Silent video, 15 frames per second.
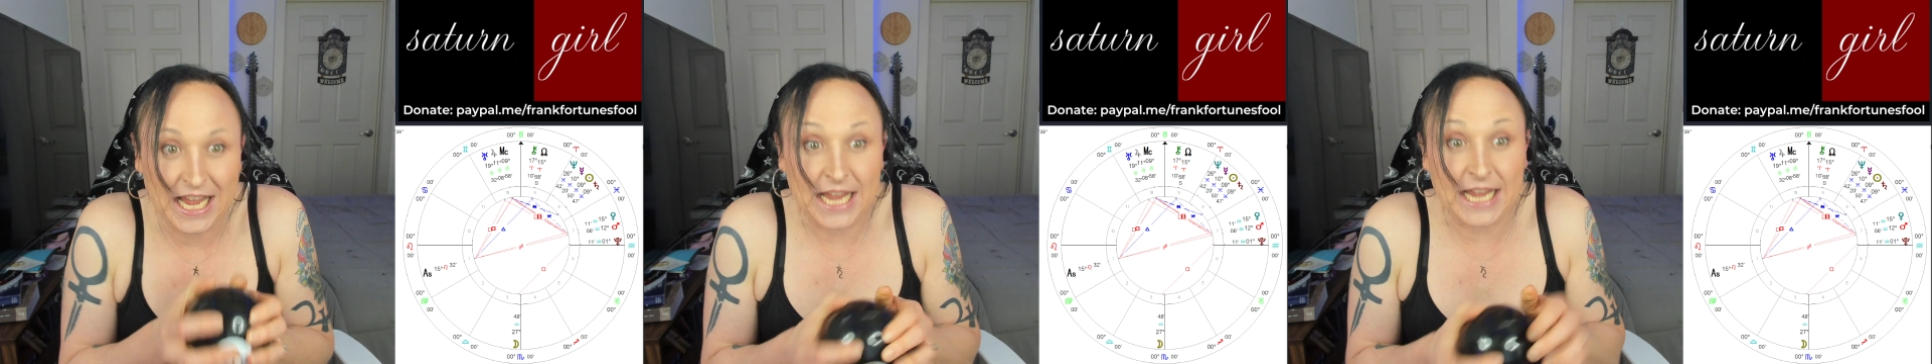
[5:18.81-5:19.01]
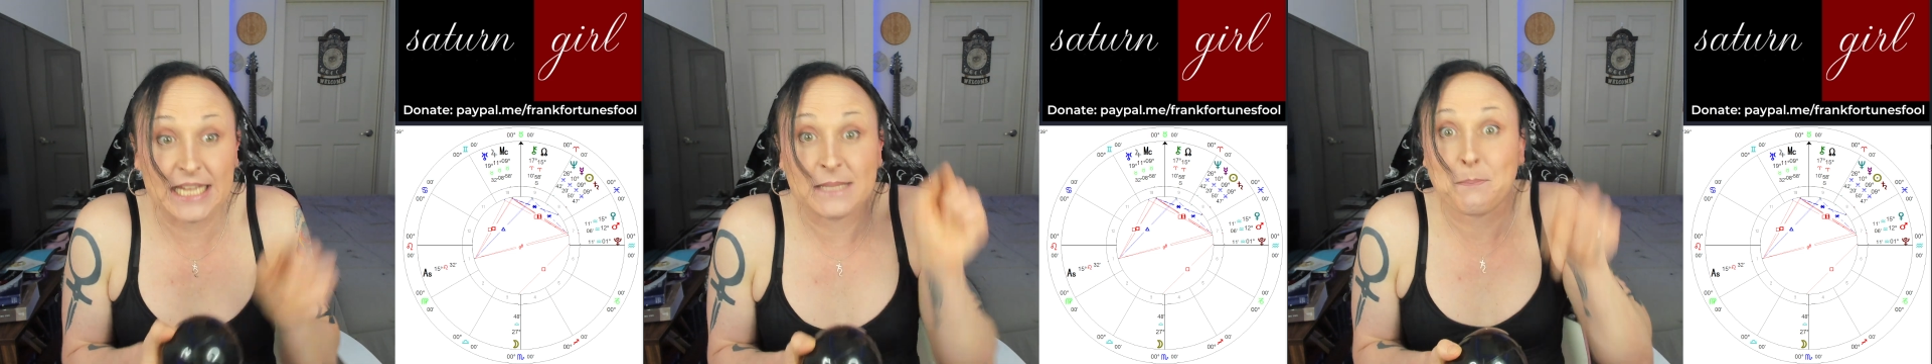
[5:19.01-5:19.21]

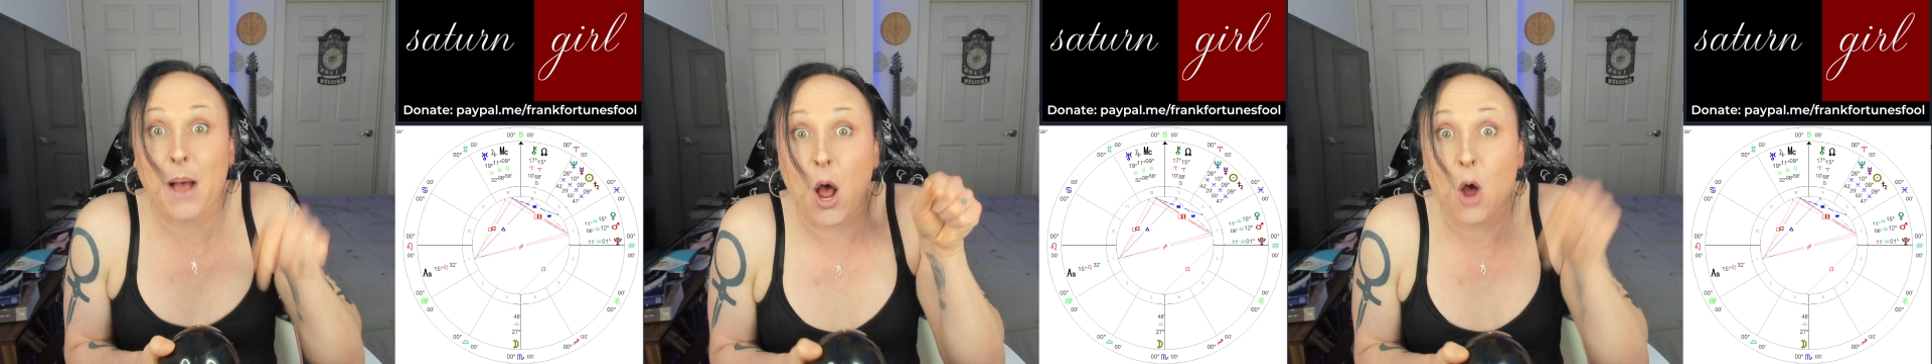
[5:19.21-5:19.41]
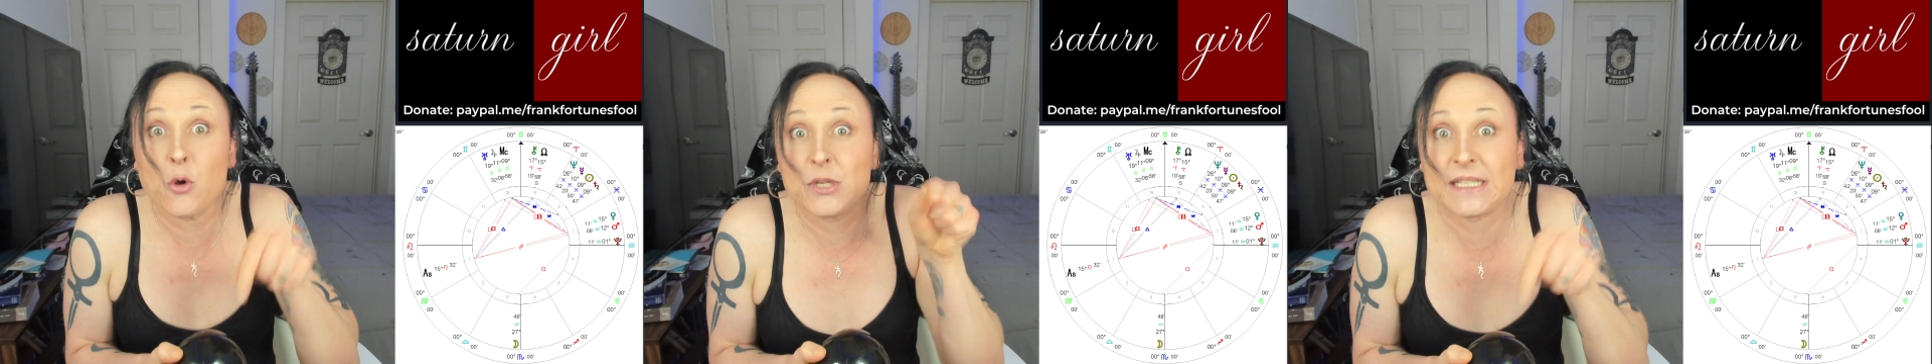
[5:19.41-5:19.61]
He's
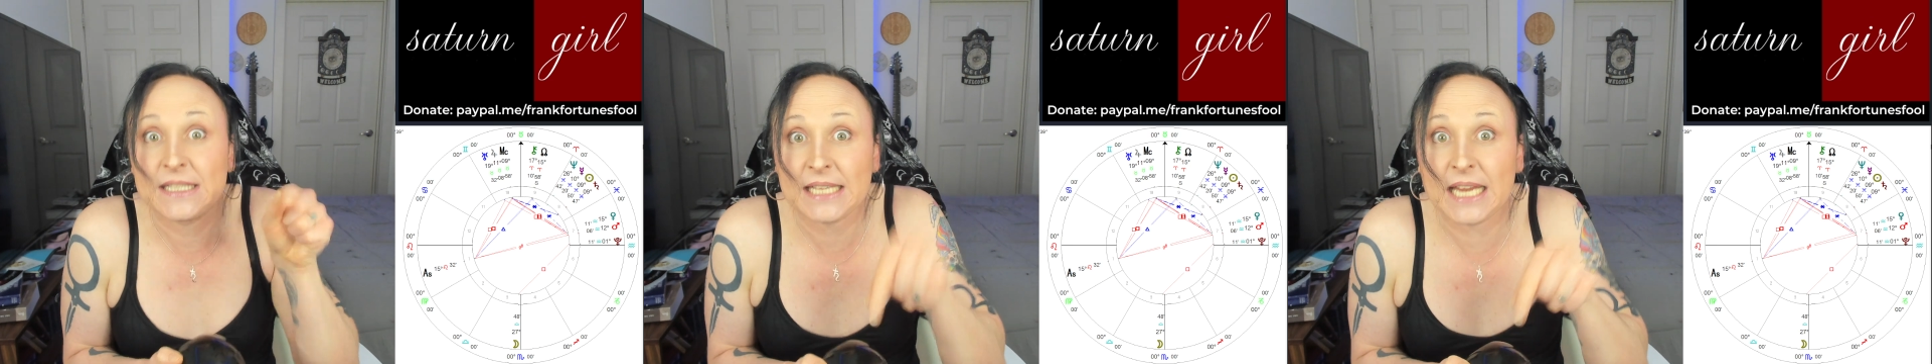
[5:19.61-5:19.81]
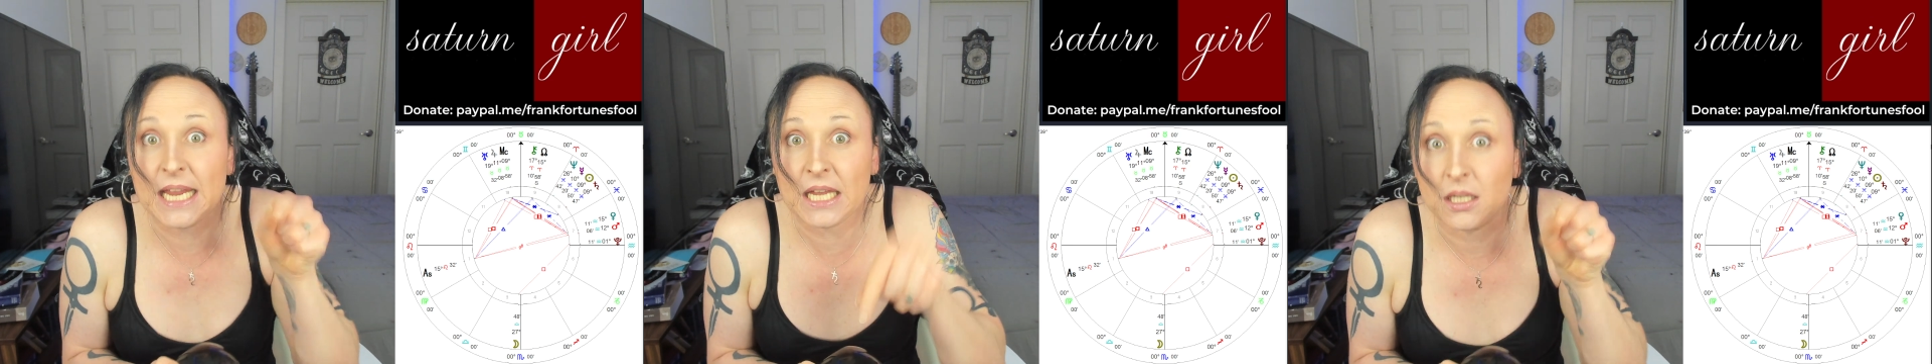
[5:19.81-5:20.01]

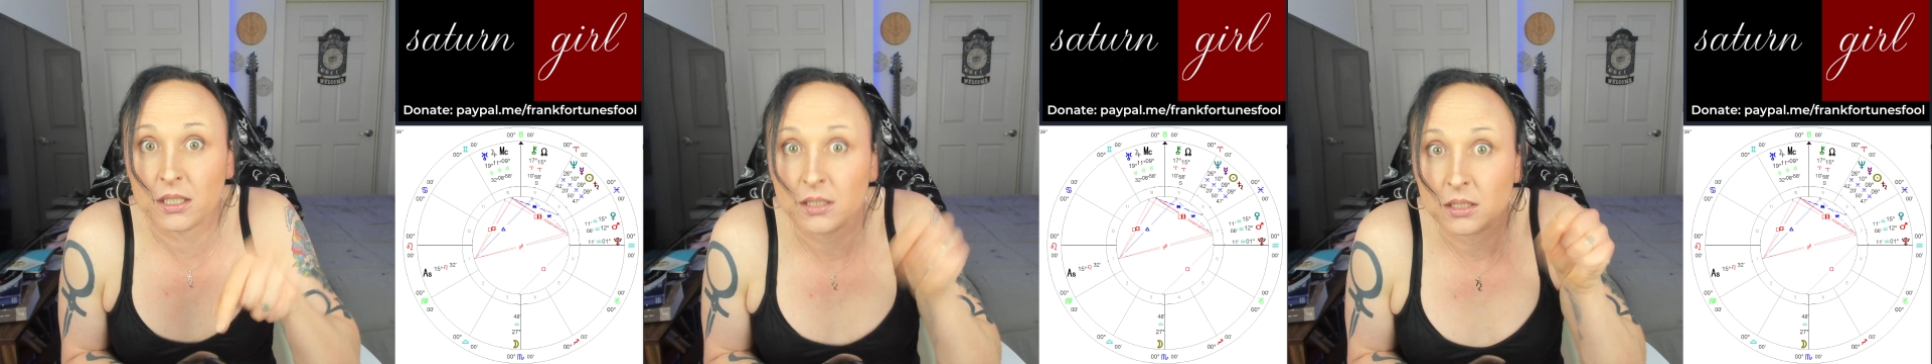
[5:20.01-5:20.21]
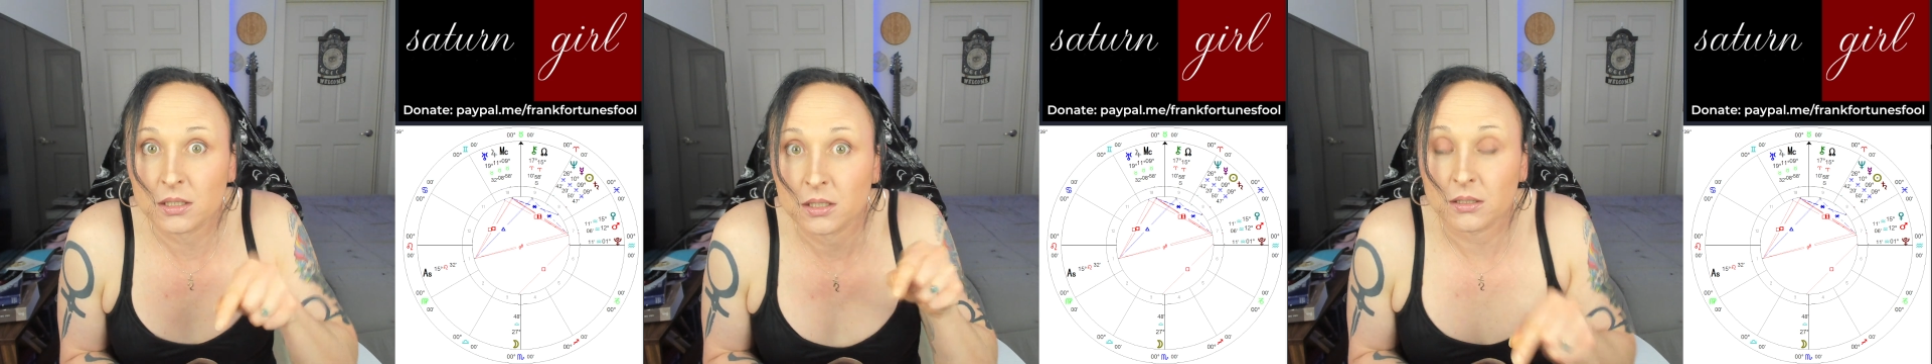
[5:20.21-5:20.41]

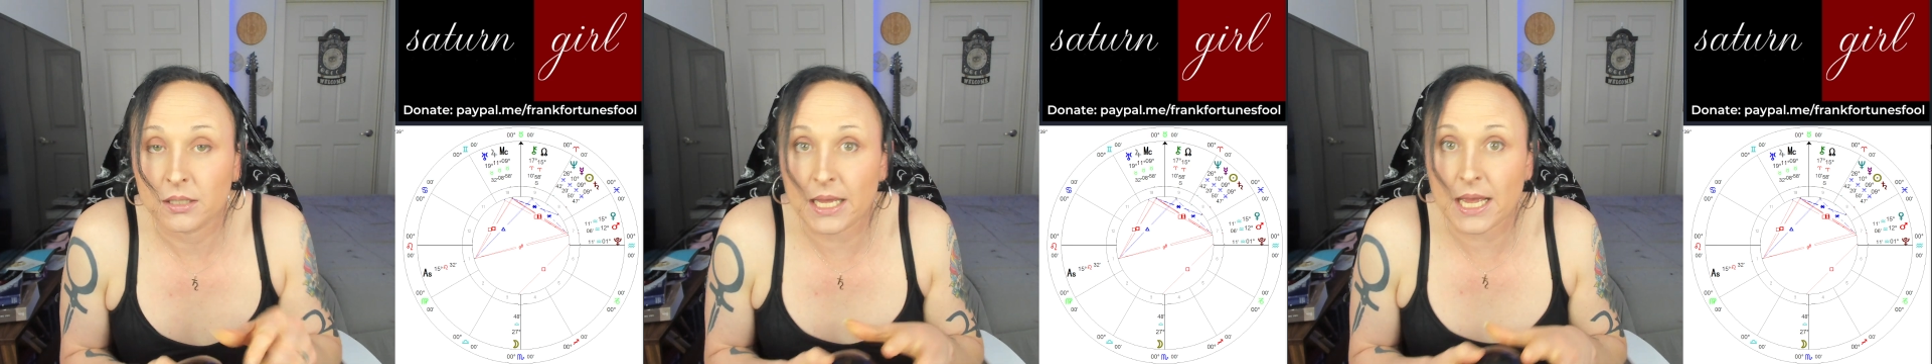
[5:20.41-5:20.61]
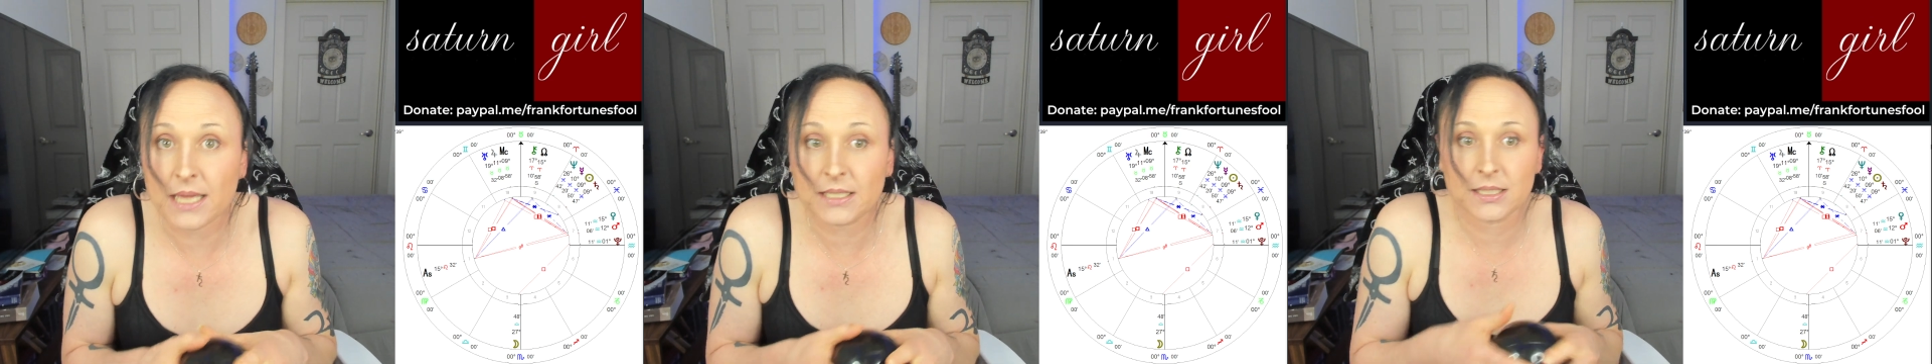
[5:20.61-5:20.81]
posting,
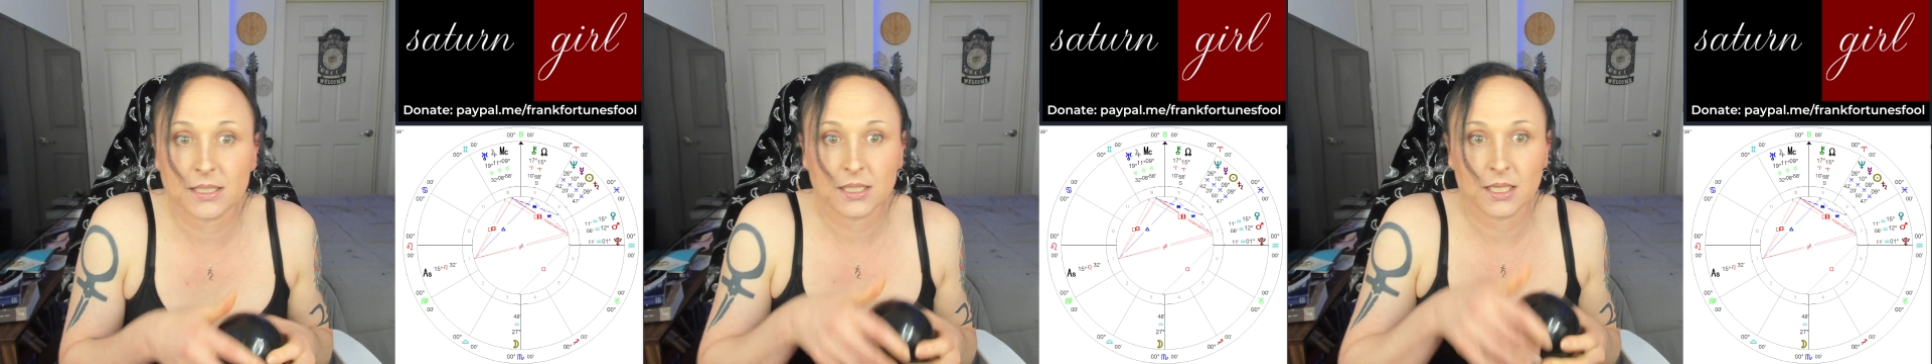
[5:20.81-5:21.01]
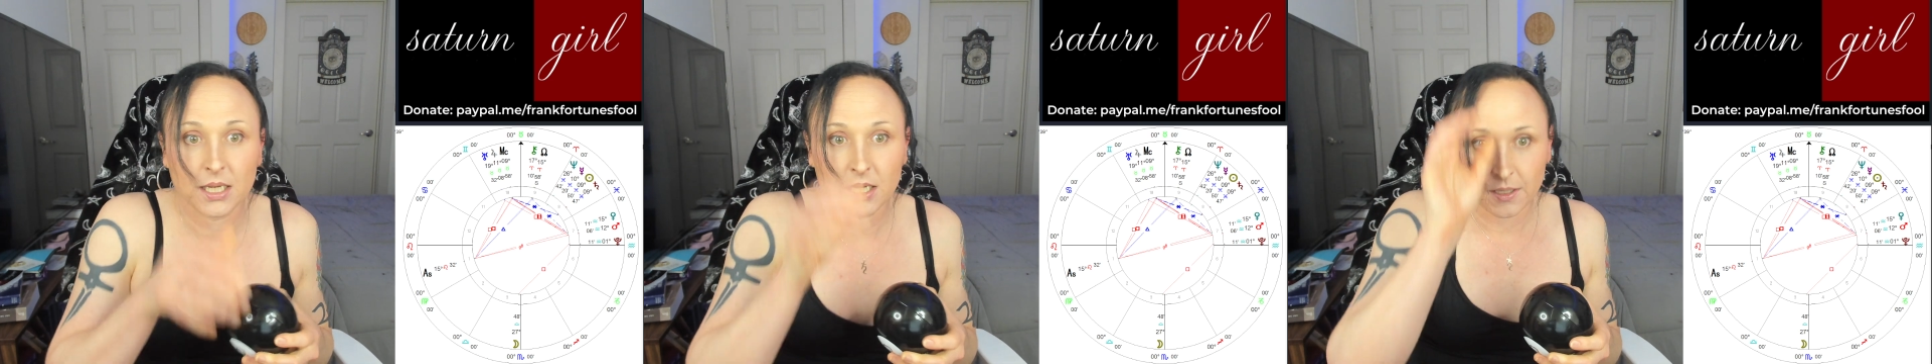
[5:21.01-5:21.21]
yes?